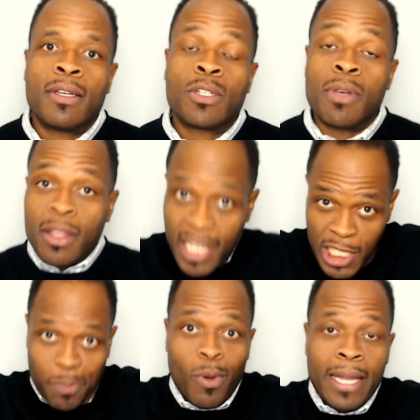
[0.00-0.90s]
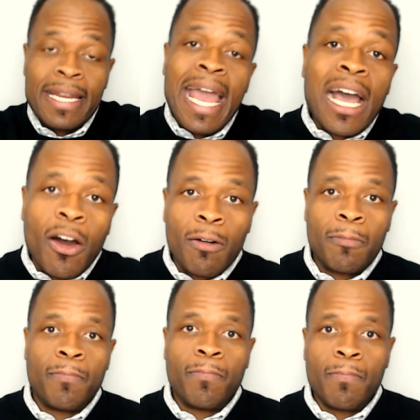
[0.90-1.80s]
So at this point now,
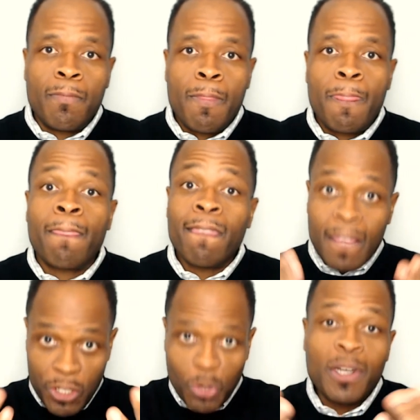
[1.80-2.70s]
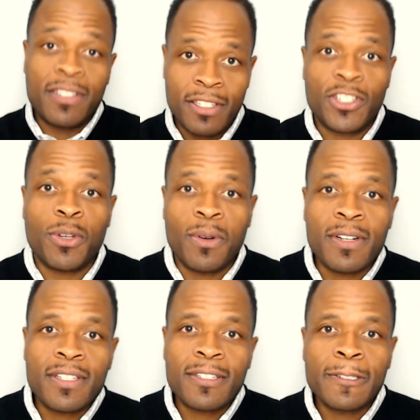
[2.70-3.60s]
the choice is
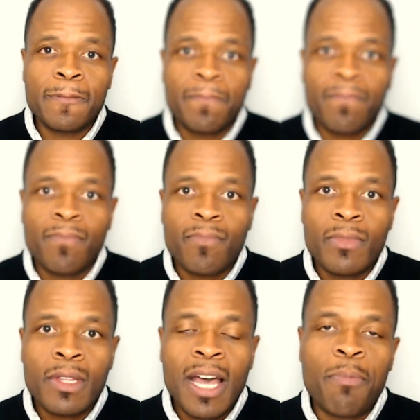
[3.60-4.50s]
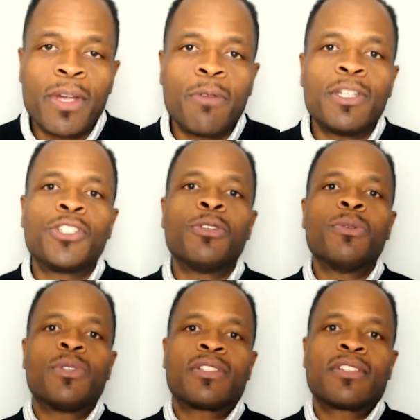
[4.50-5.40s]
yours. I pray we
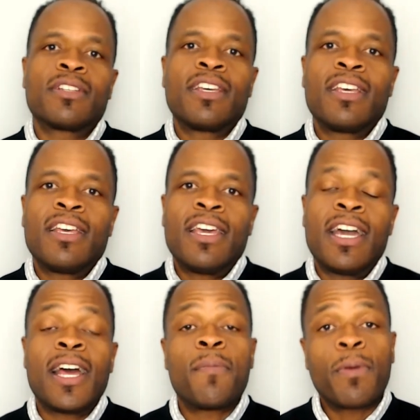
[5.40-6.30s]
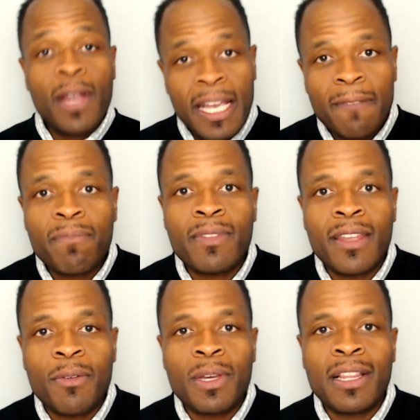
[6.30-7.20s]
choose I pray
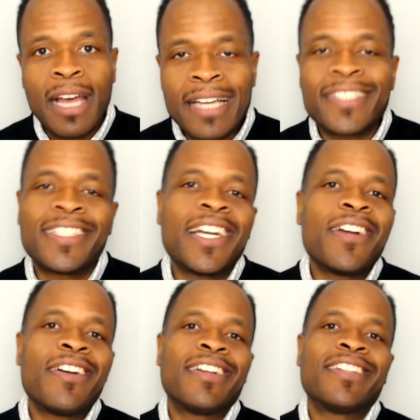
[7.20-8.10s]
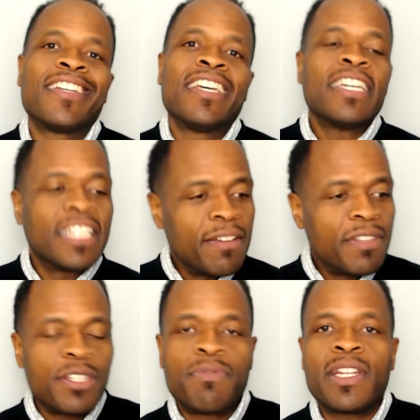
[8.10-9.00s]
that we like, share, and give
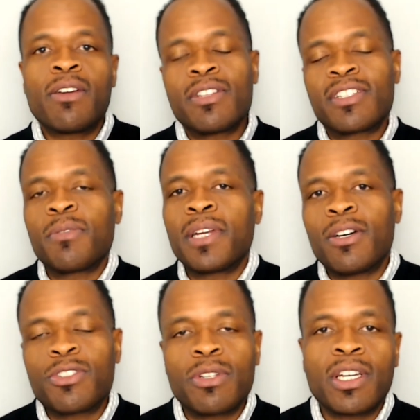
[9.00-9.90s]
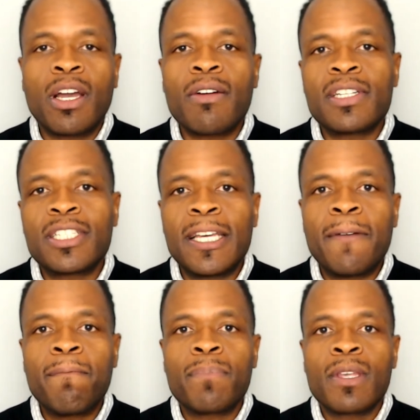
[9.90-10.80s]
this video to someone else to encourage them.